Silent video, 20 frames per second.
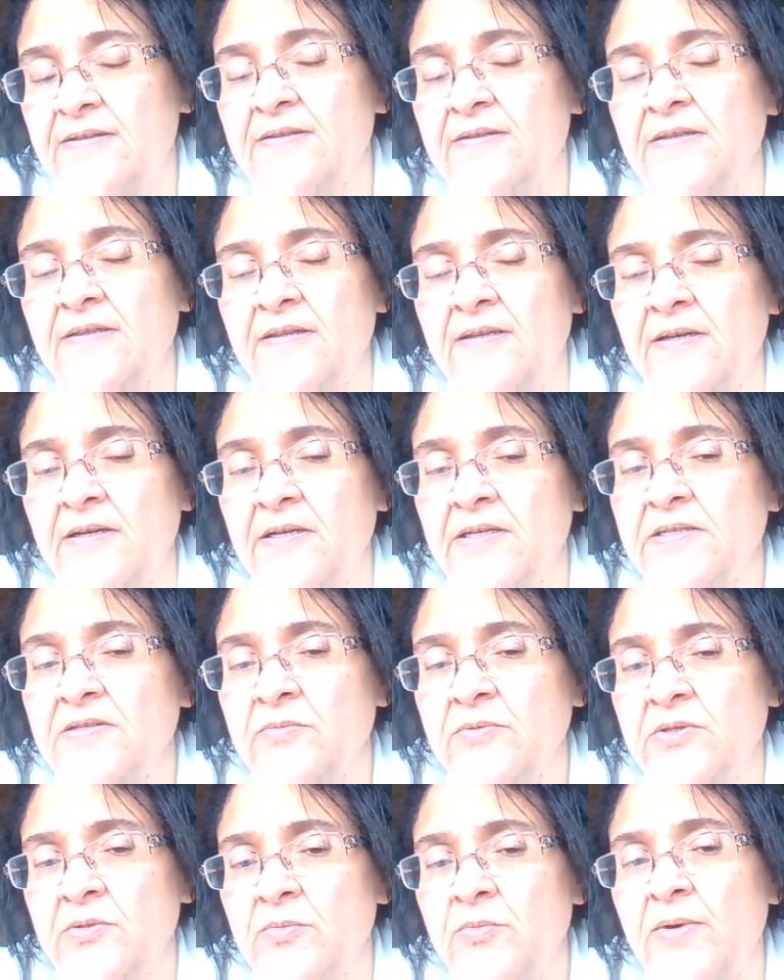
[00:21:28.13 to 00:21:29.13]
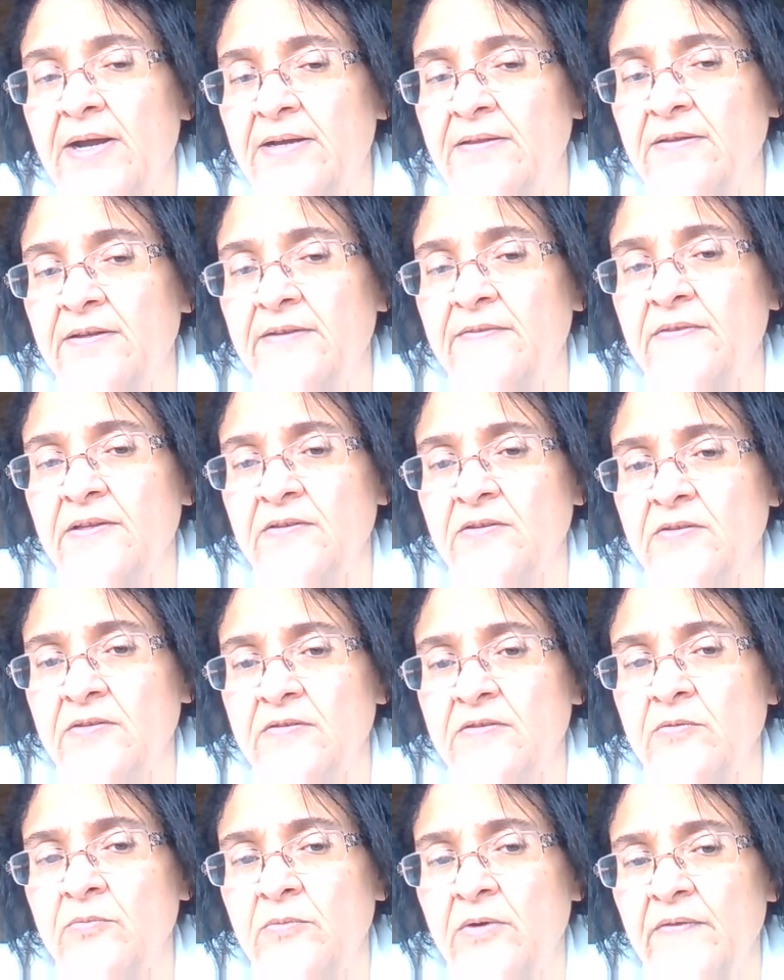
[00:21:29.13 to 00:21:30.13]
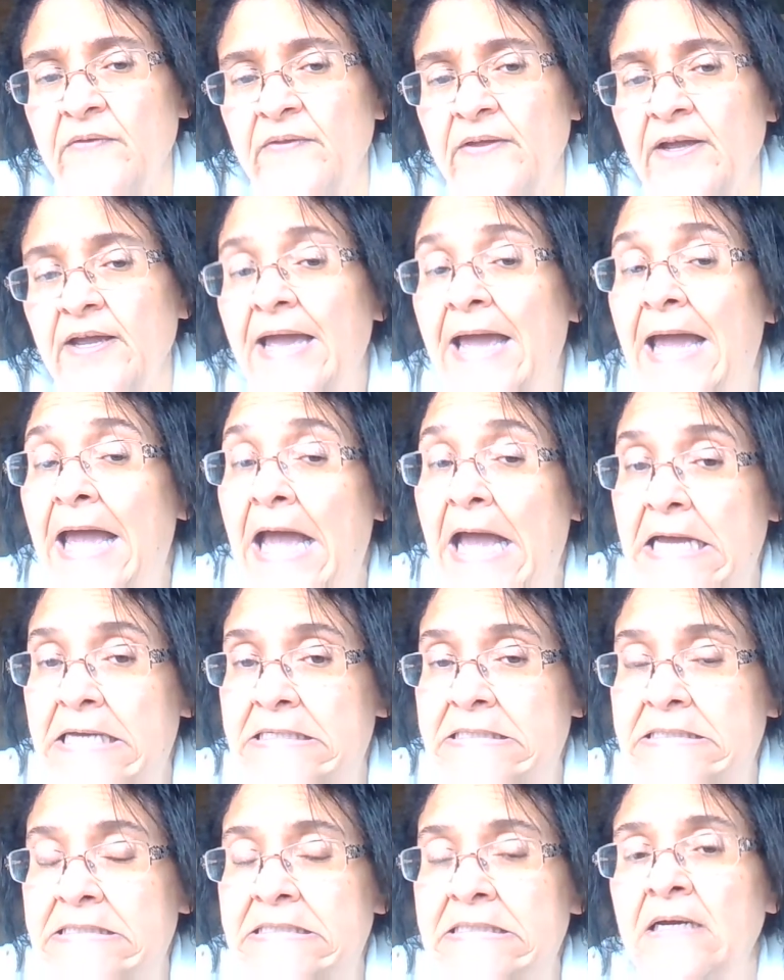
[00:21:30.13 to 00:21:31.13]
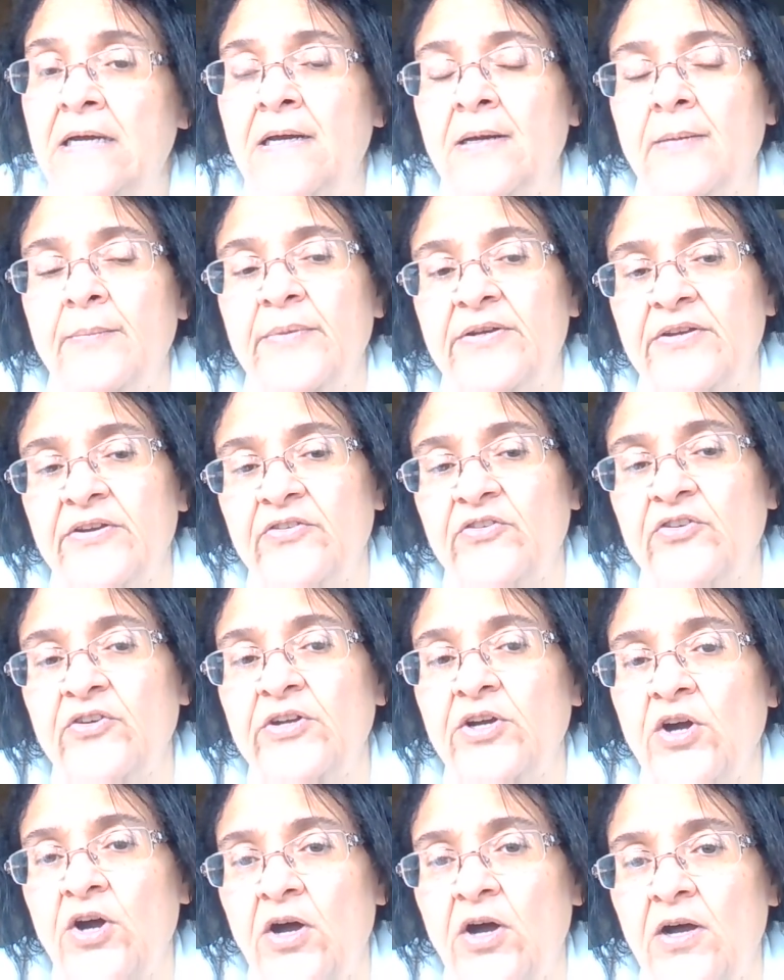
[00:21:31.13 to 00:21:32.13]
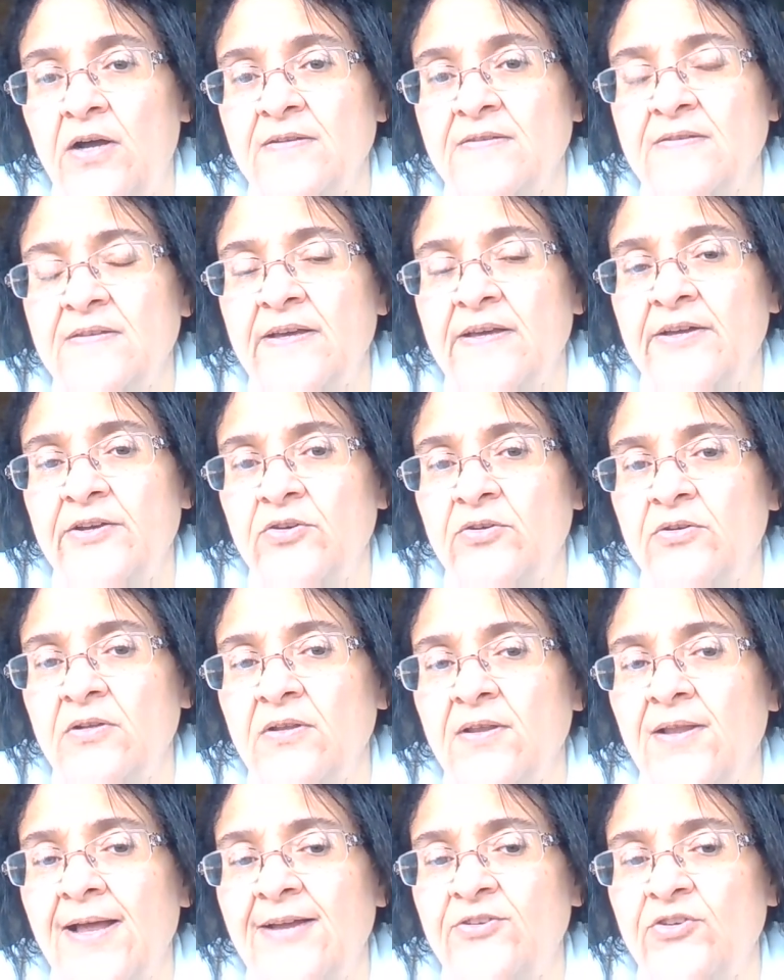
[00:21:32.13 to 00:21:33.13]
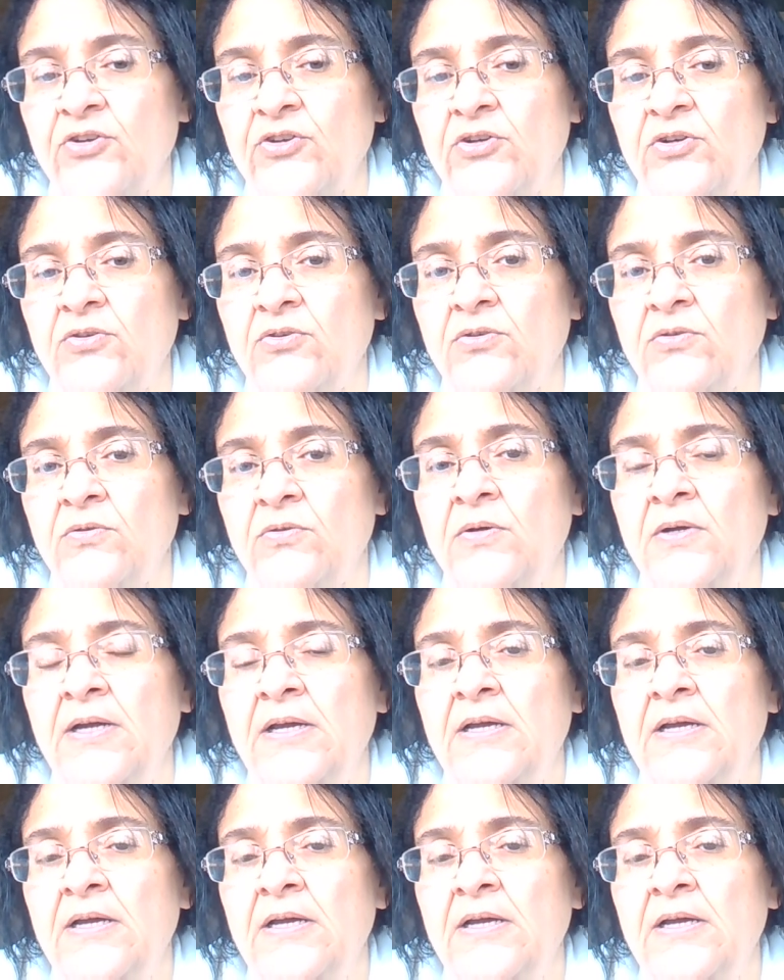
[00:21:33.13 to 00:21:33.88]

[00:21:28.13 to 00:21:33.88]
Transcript: The thing is with the Reglan, this is the one that can potentially cause that neurological